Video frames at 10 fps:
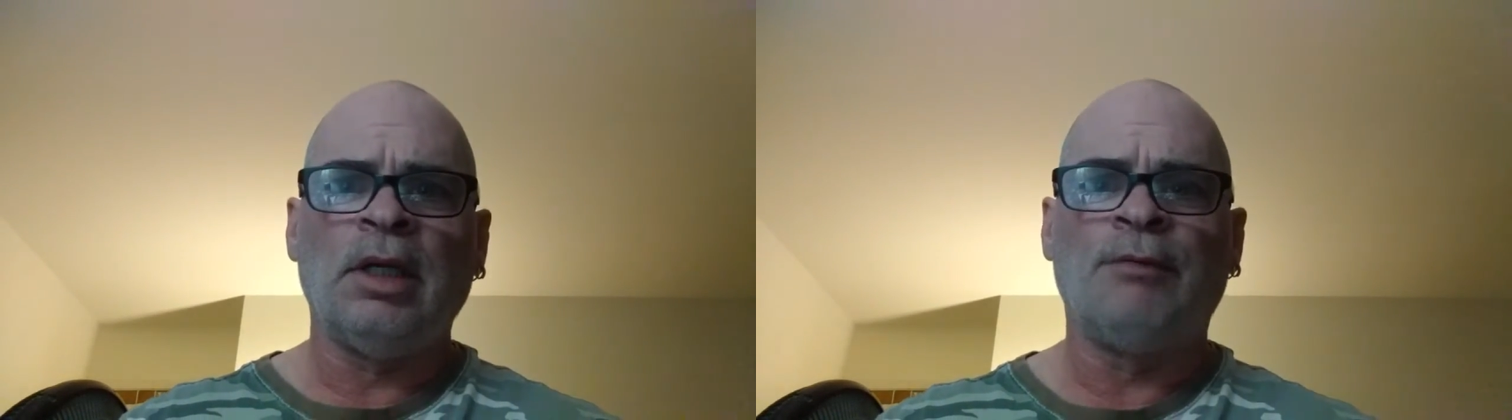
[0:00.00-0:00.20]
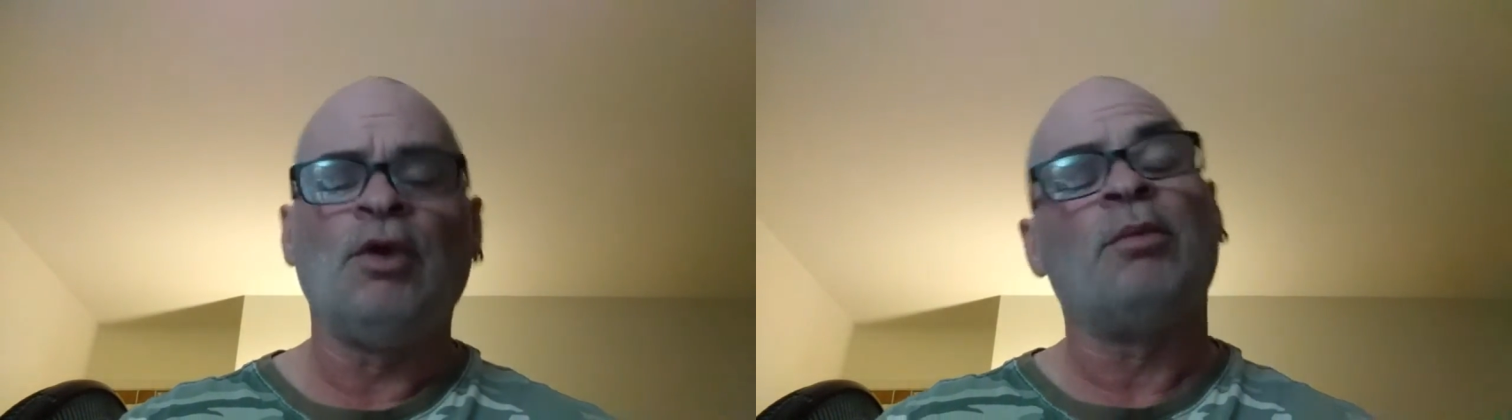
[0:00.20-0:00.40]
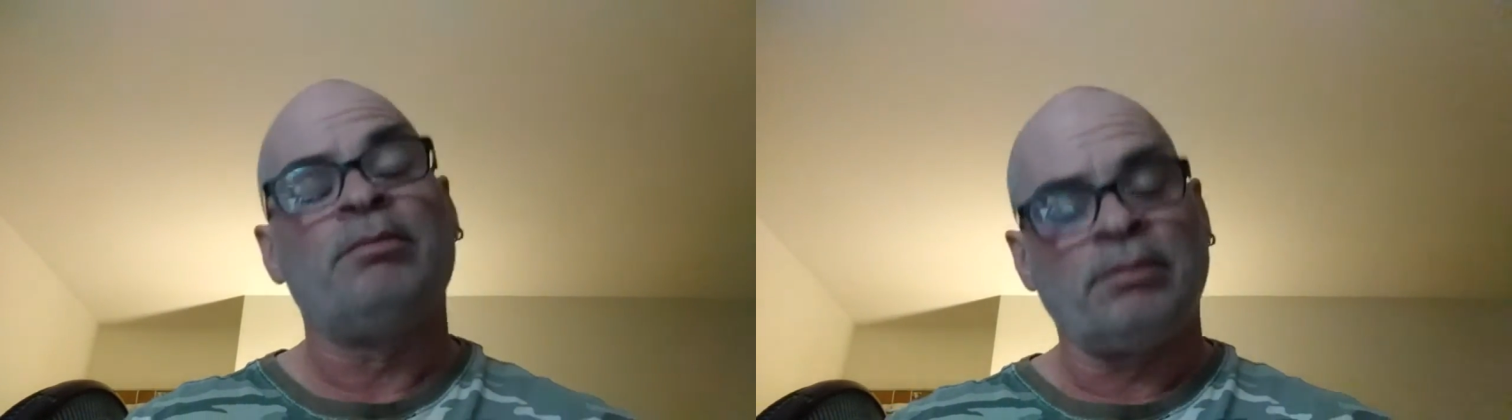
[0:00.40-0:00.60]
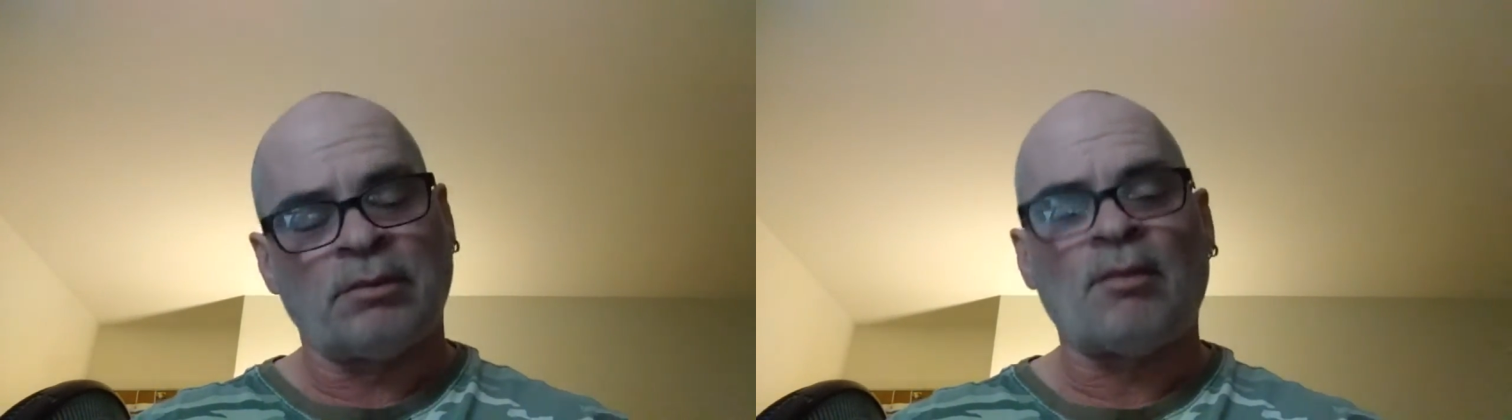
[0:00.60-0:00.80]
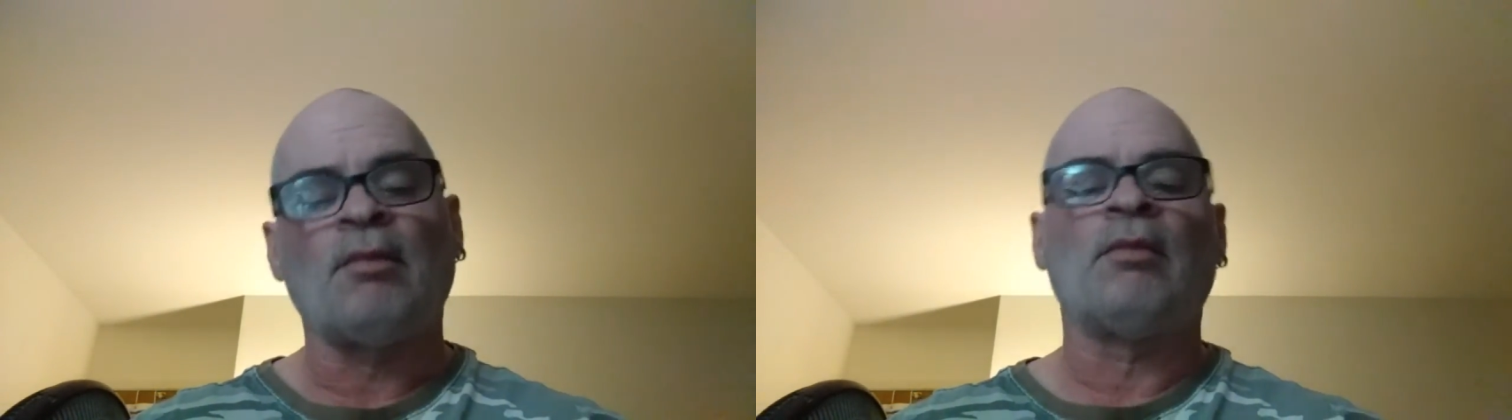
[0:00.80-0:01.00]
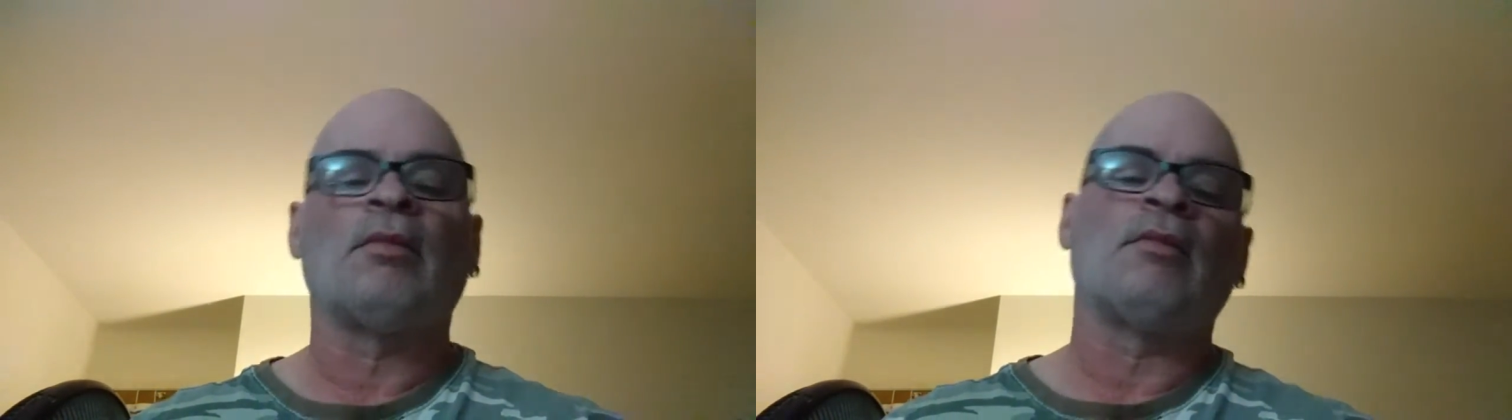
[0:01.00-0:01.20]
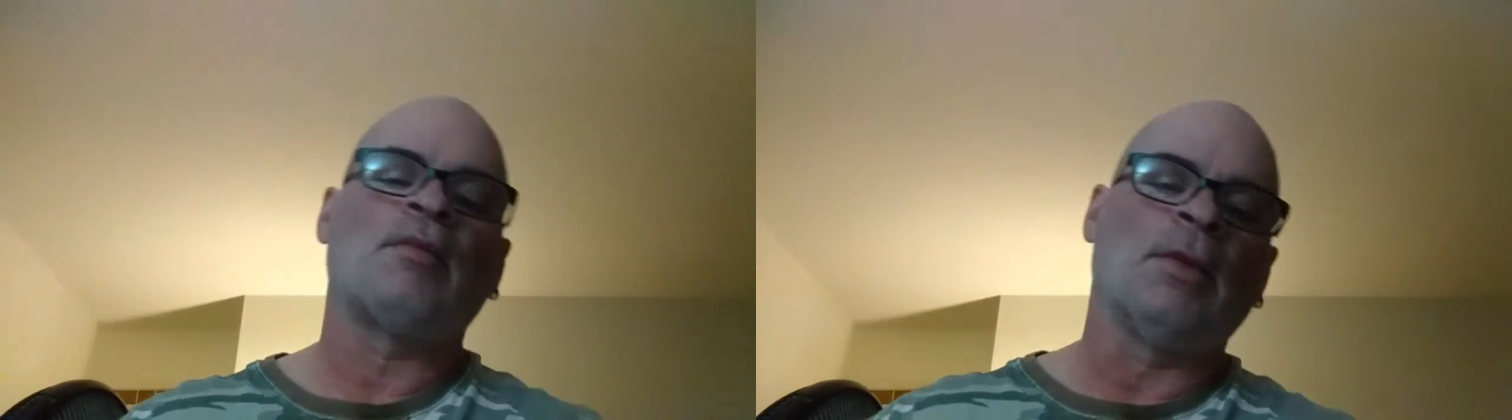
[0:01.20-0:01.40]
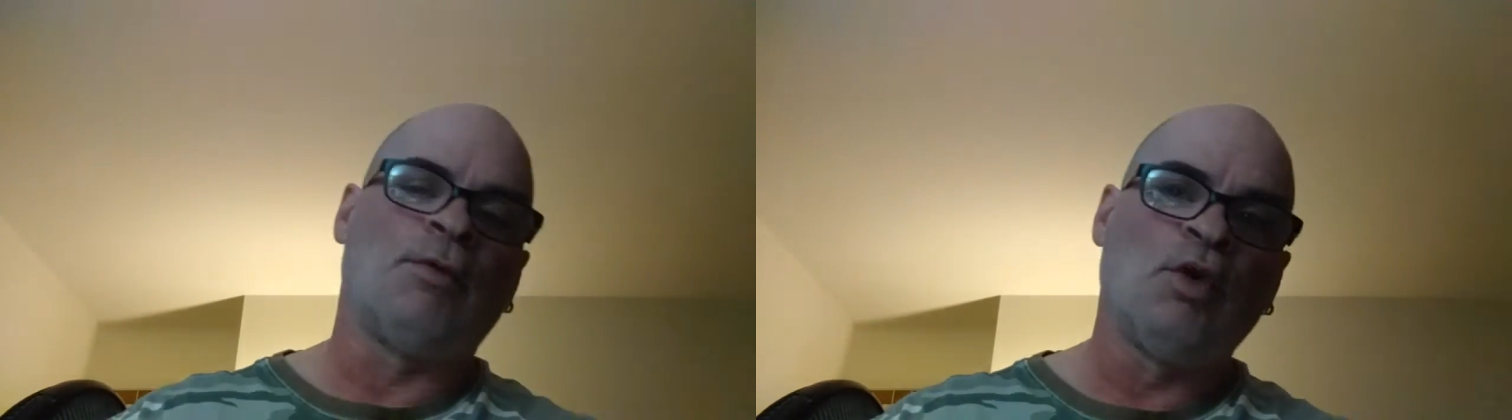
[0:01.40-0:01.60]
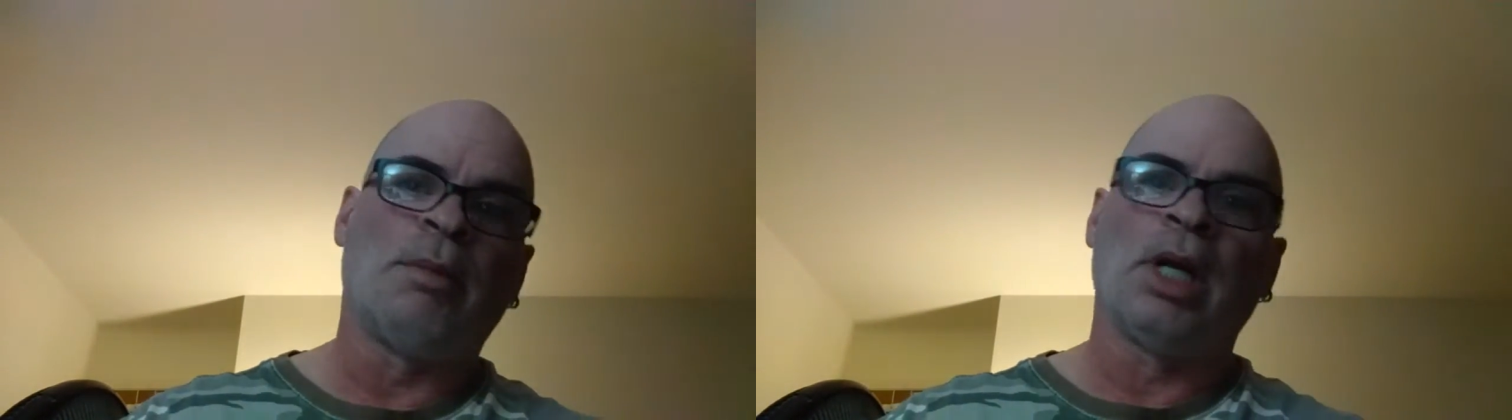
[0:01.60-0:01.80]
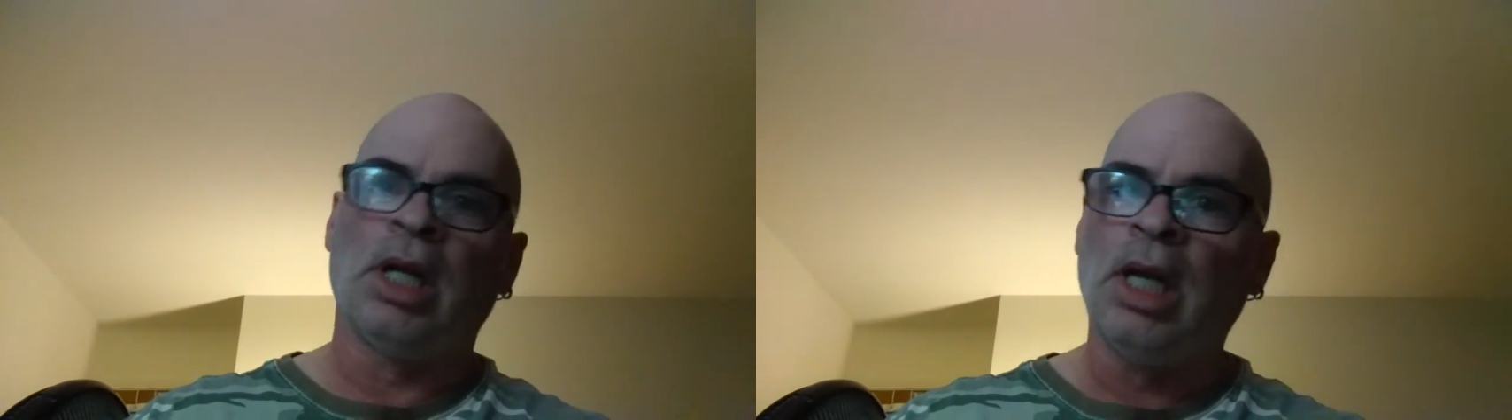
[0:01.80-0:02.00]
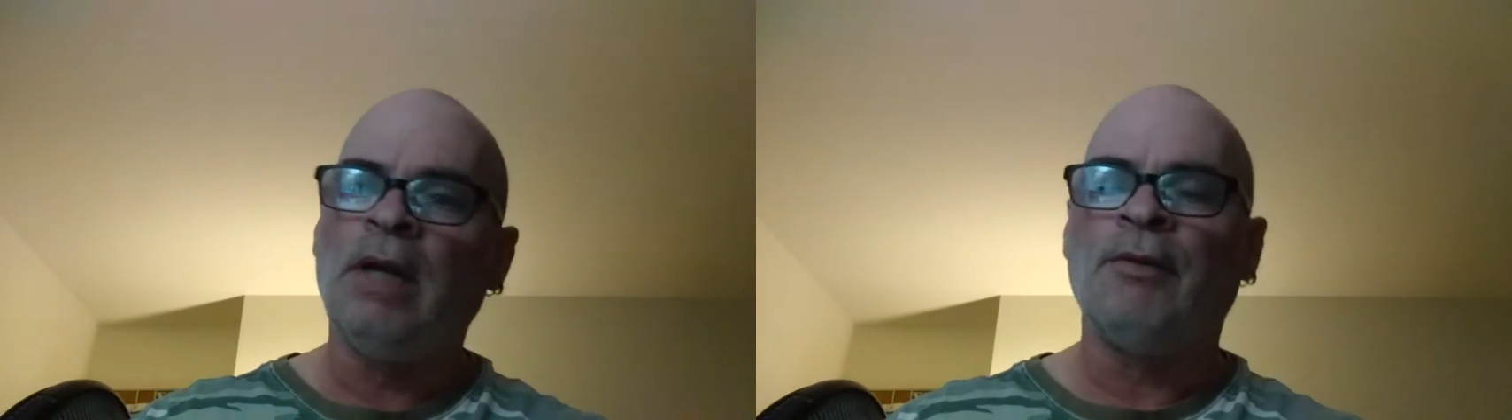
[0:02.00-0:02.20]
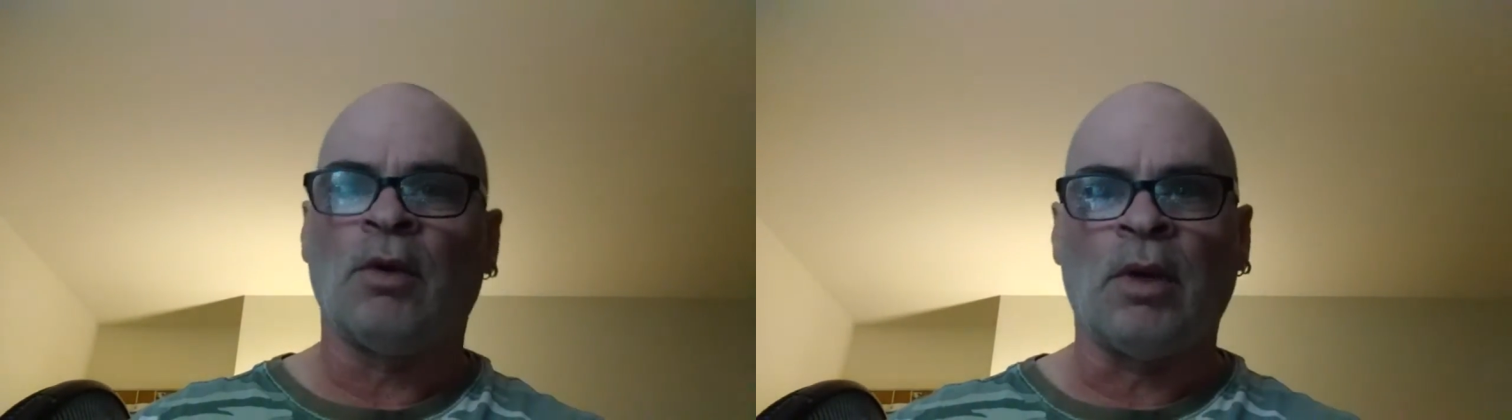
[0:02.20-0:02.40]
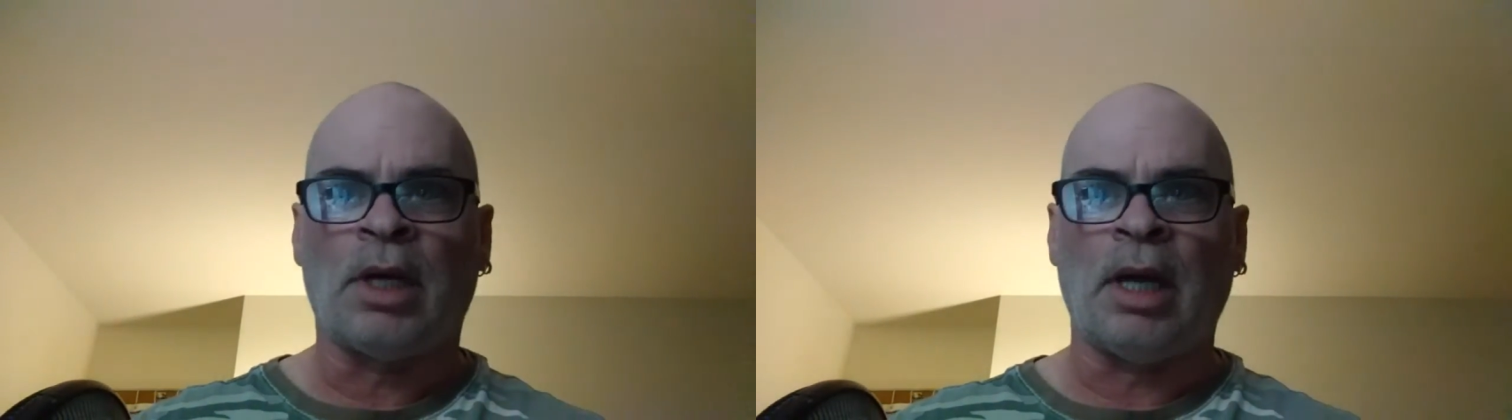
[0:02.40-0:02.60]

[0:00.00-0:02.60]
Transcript: if you believe you